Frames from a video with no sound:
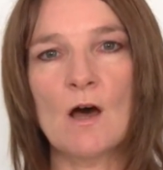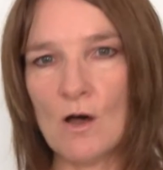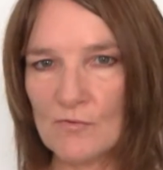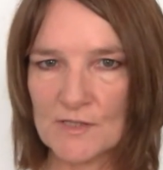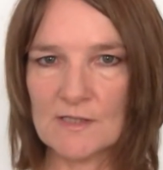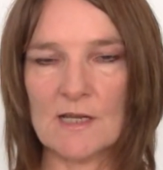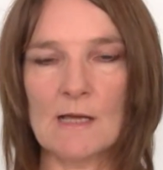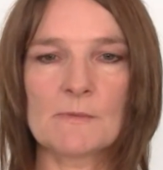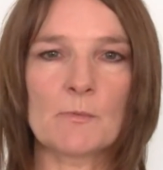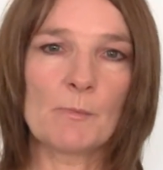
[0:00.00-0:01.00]

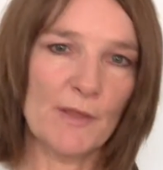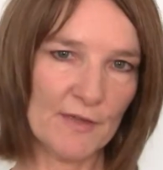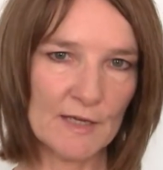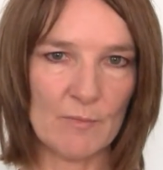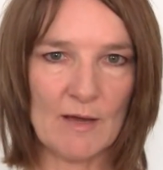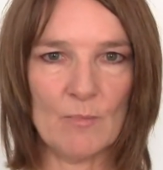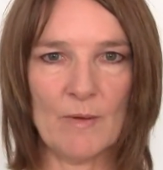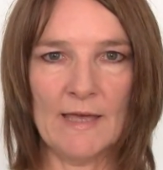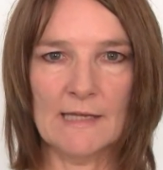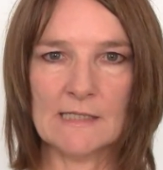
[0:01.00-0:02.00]
Oftentimes when we think about
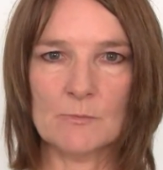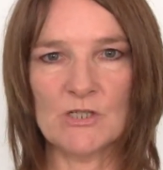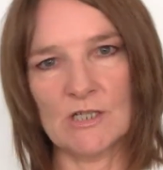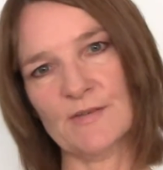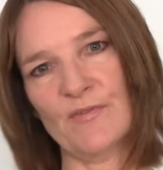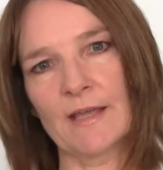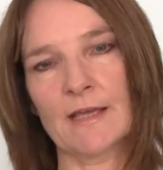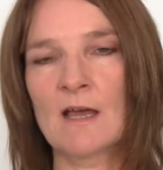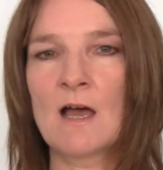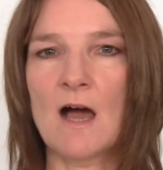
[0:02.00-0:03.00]
pains, we just think,